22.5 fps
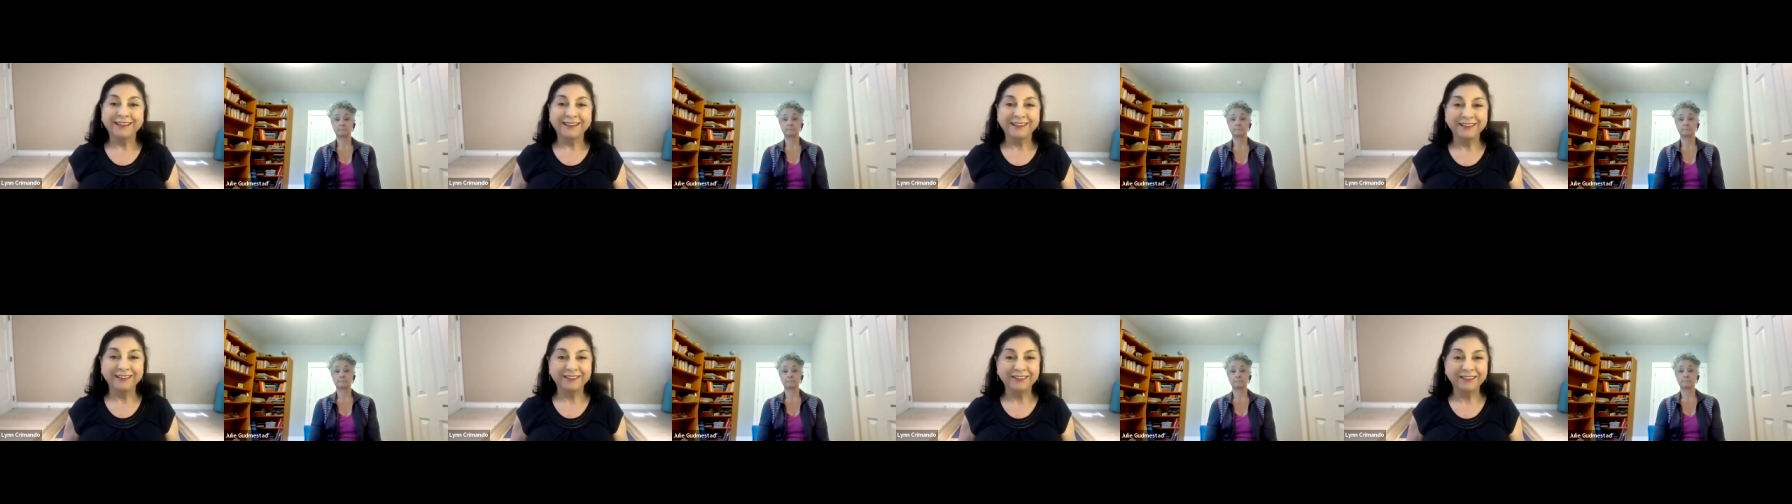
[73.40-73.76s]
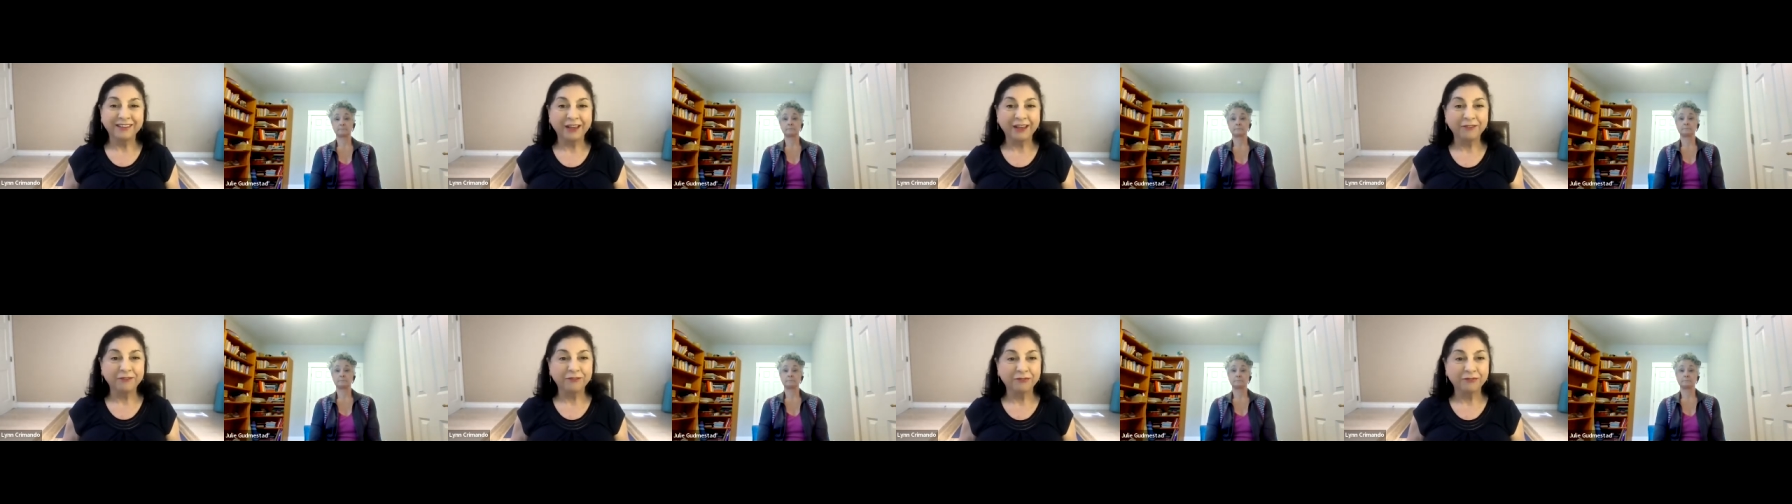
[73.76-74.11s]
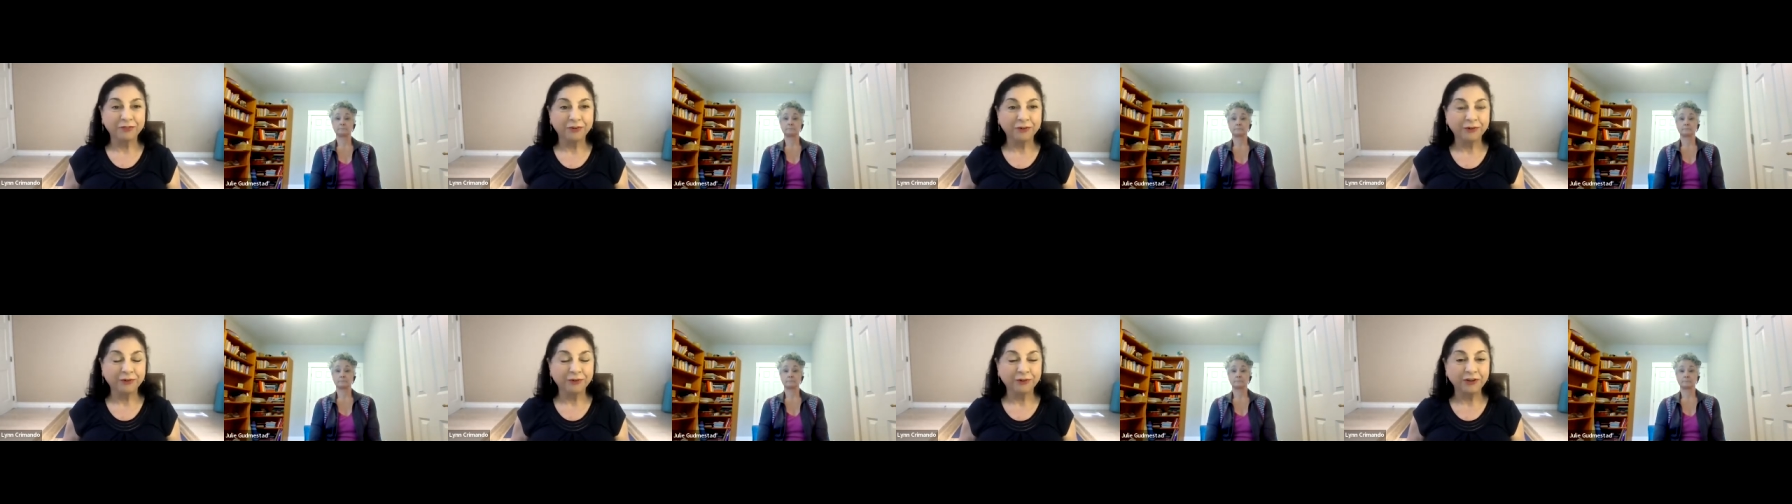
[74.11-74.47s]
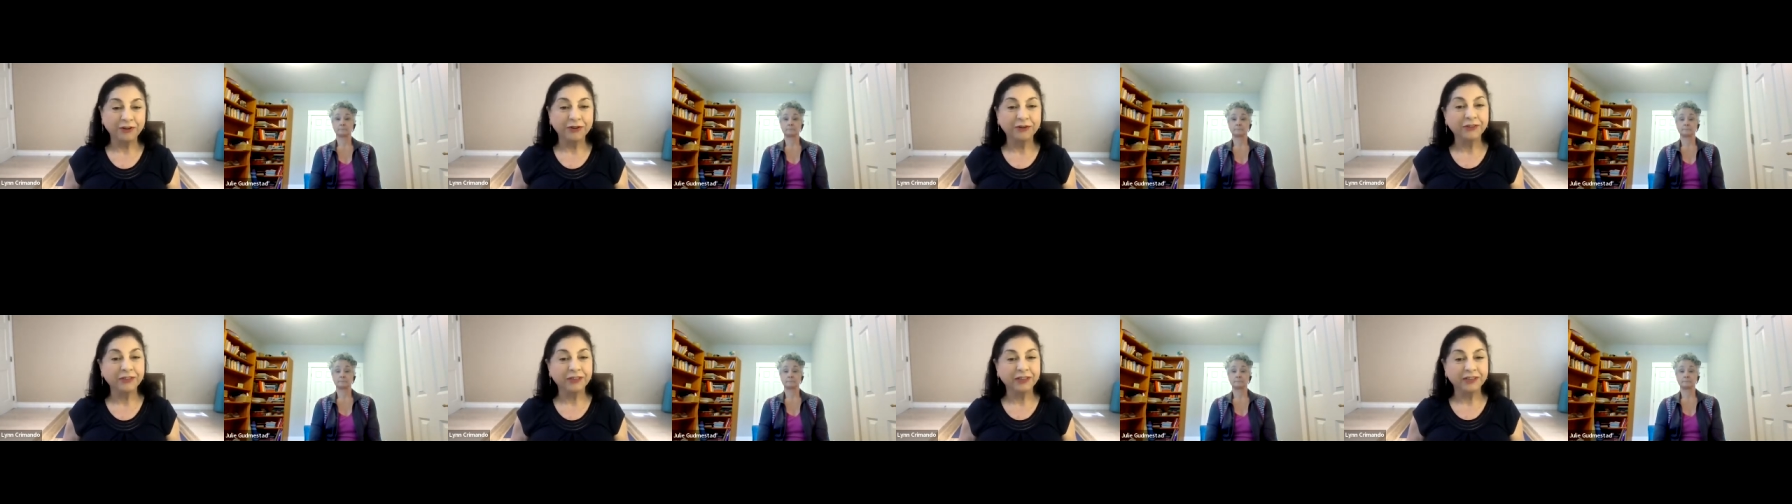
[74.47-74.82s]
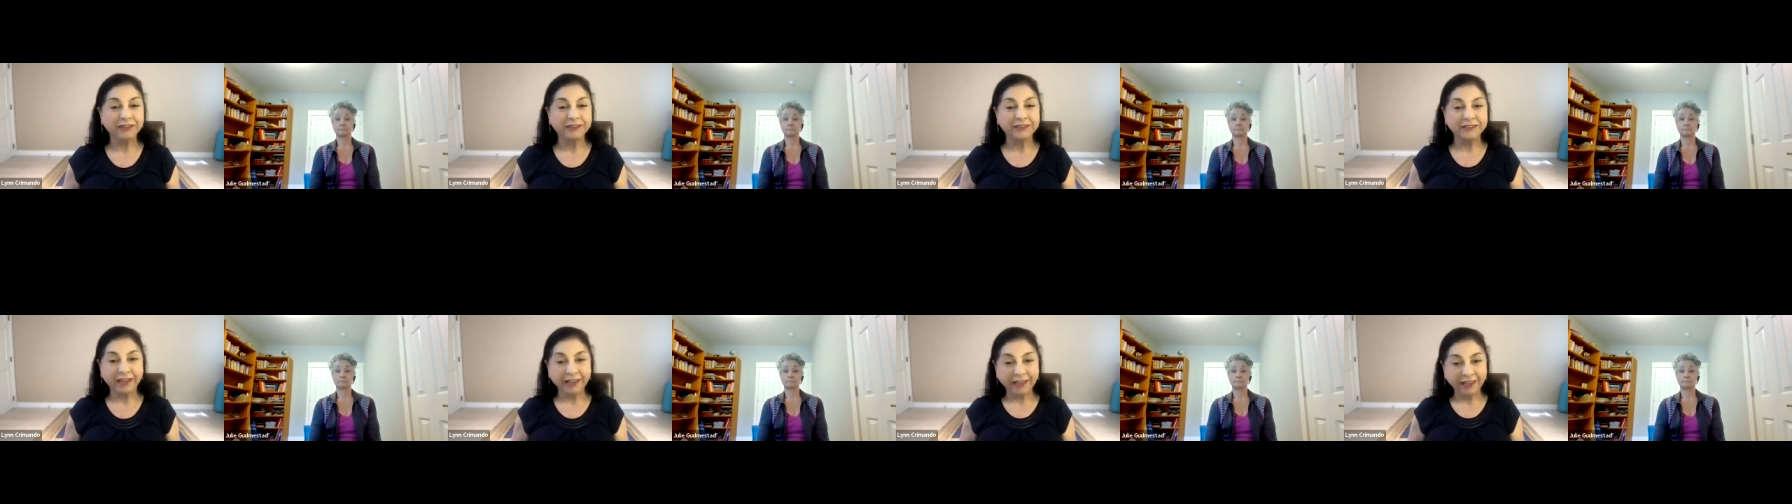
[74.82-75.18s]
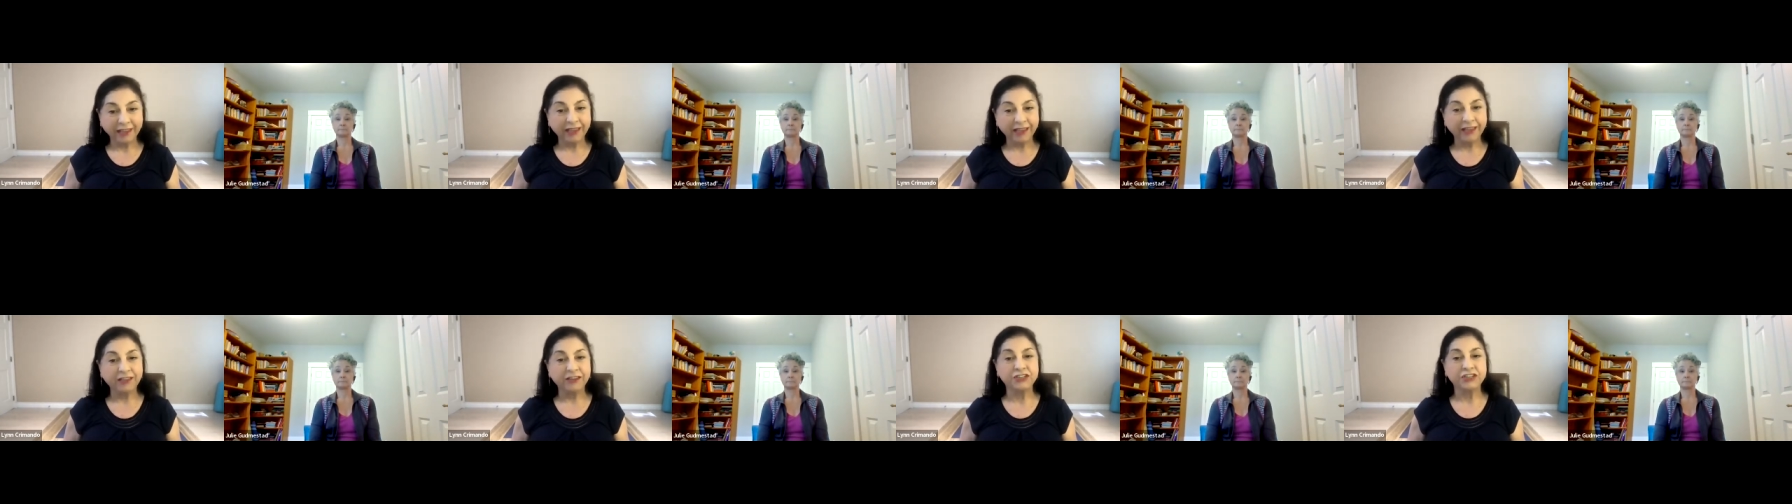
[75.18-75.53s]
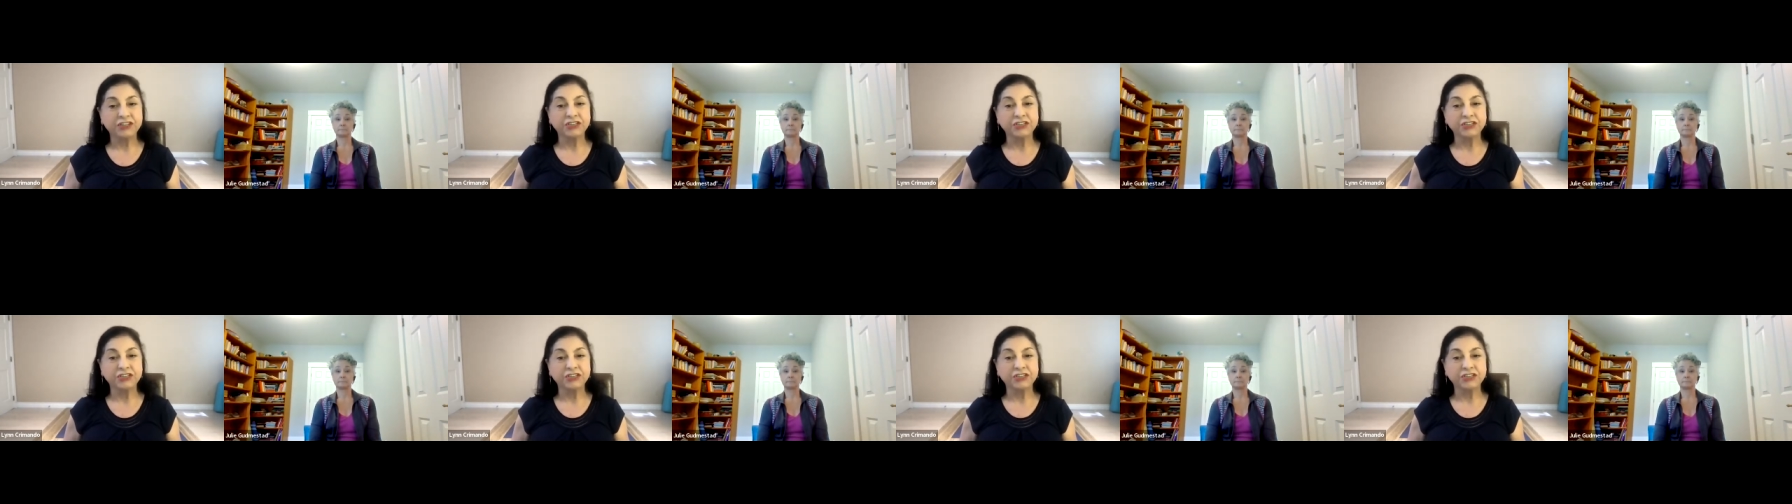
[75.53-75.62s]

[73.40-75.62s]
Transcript: is that for nearly a decade,